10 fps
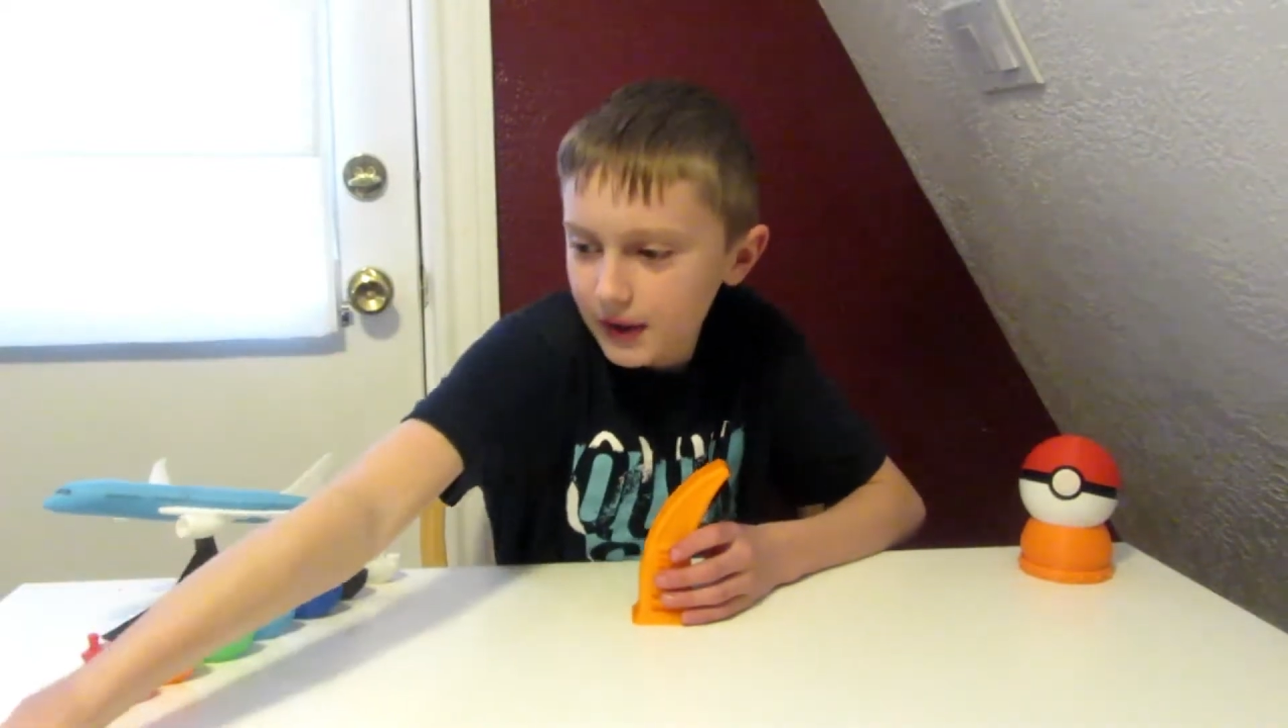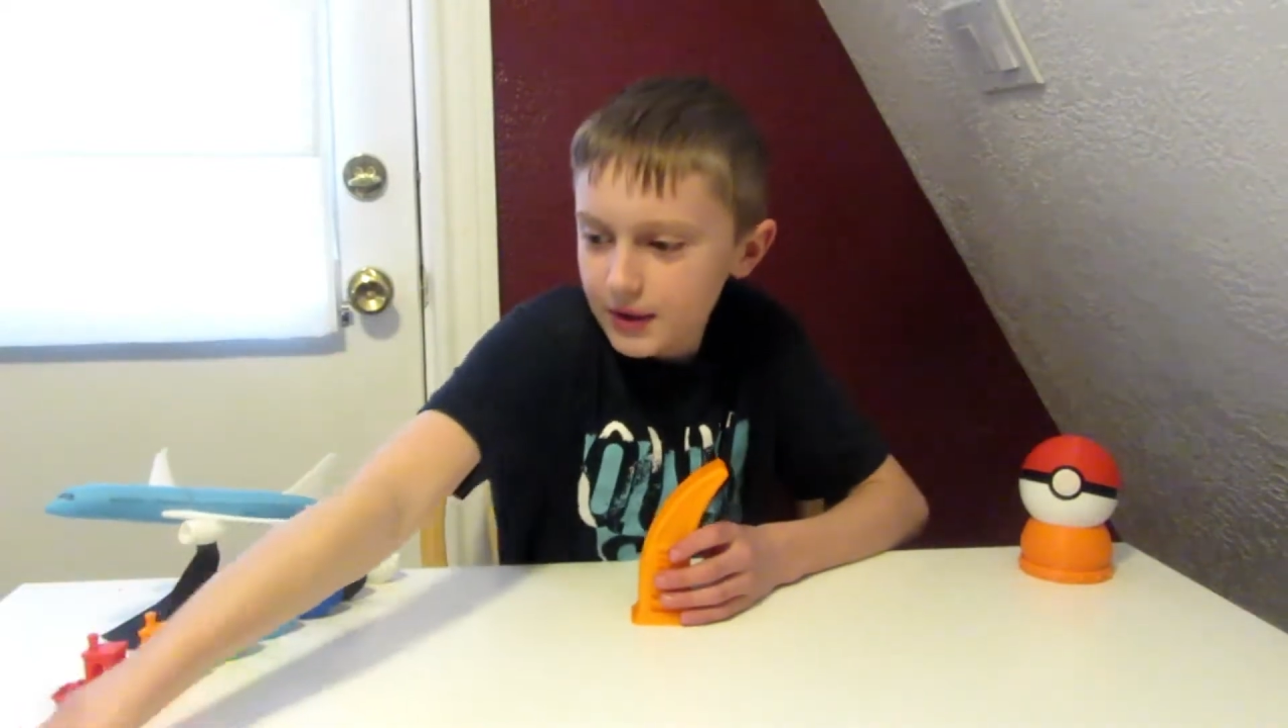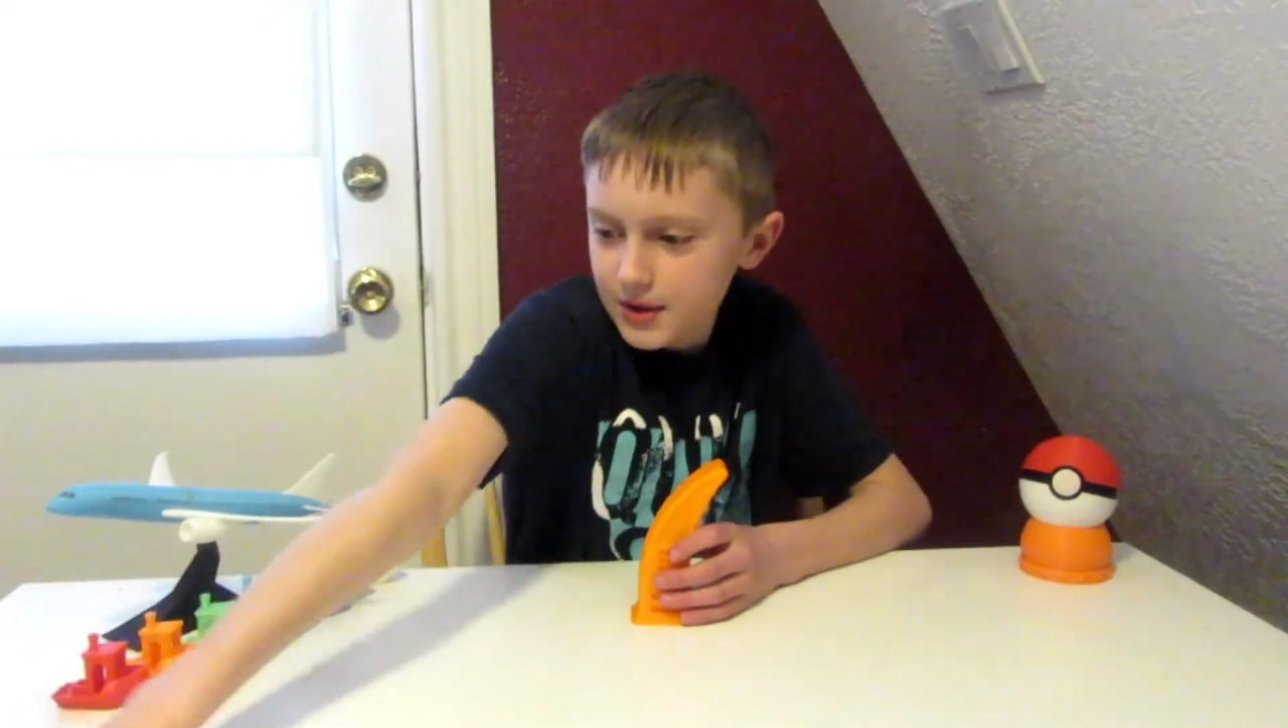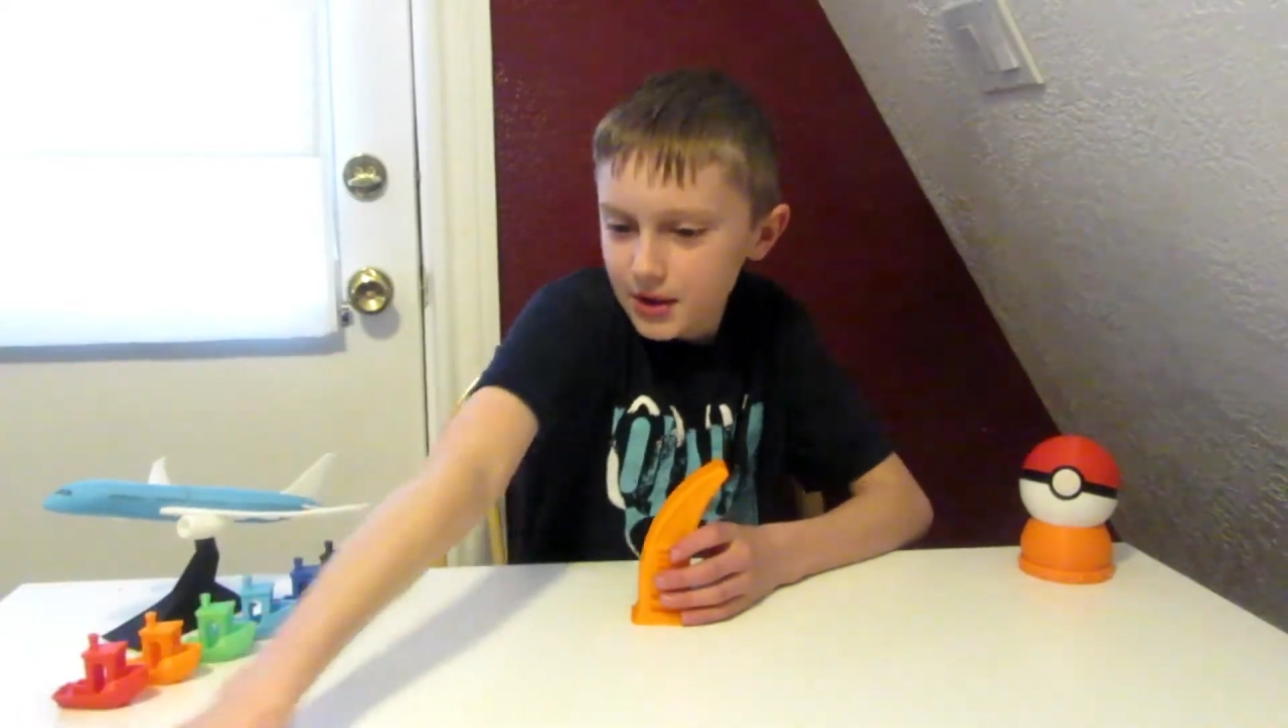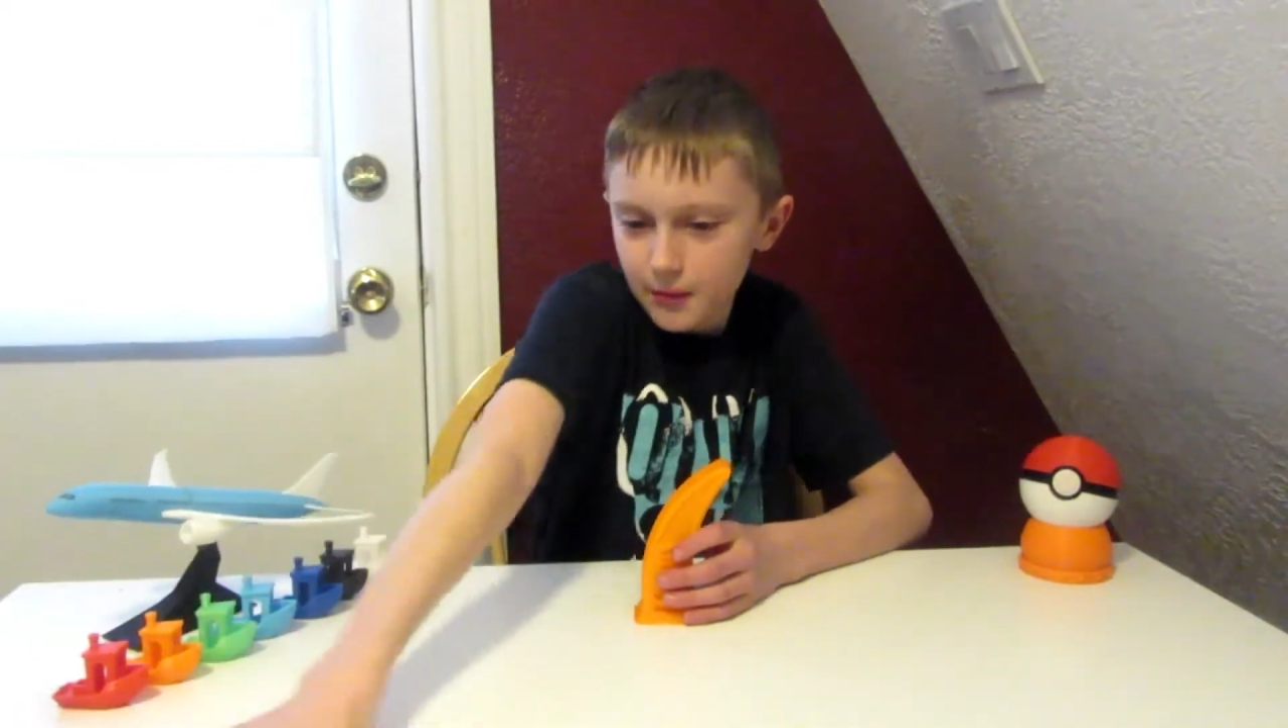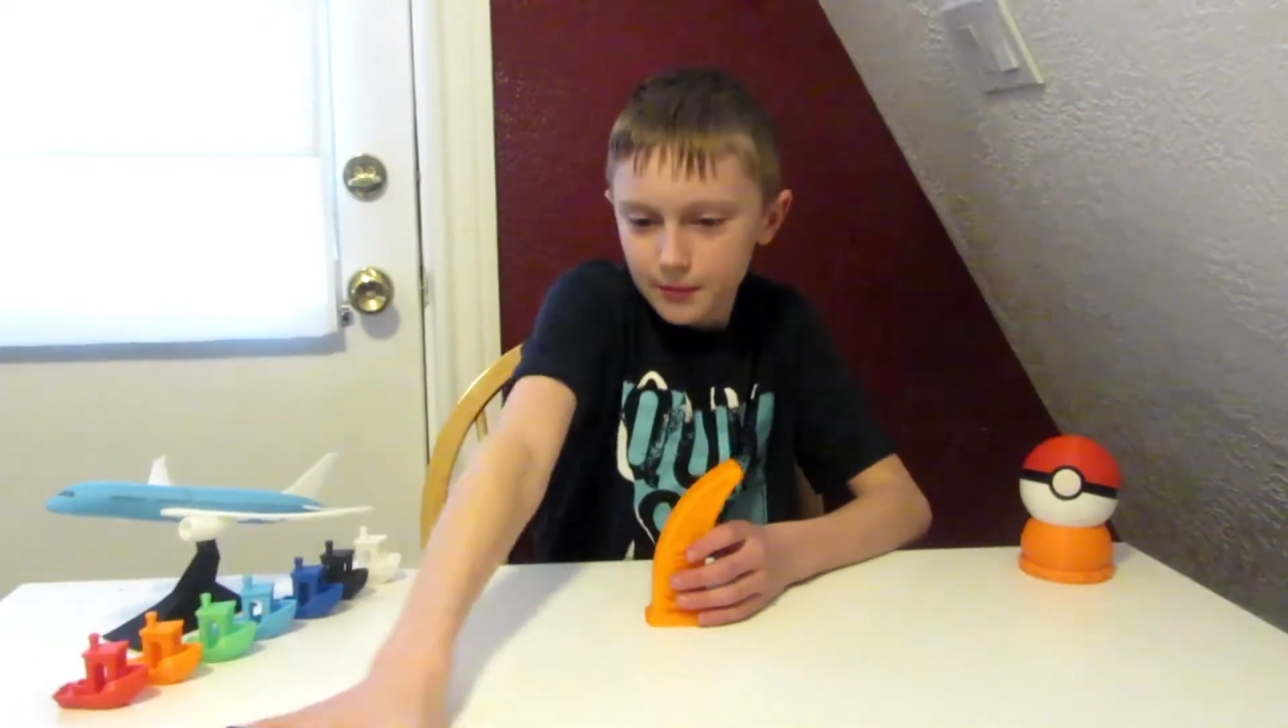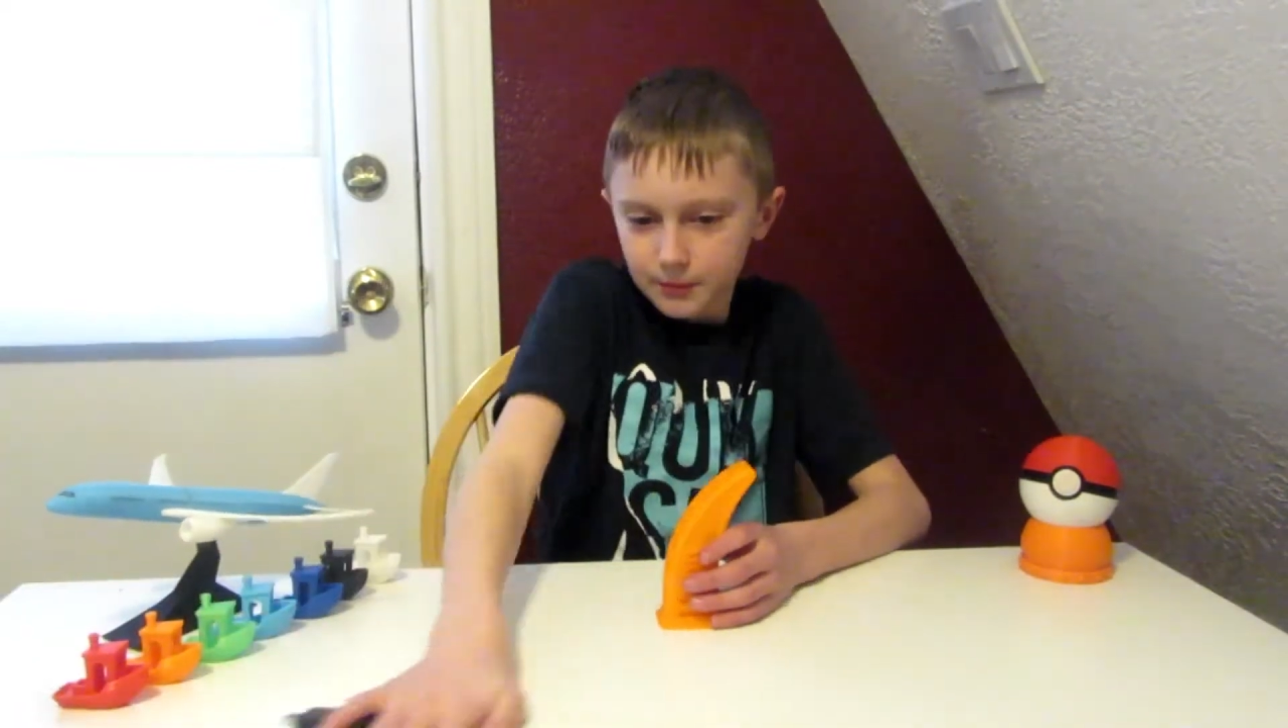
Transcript: is some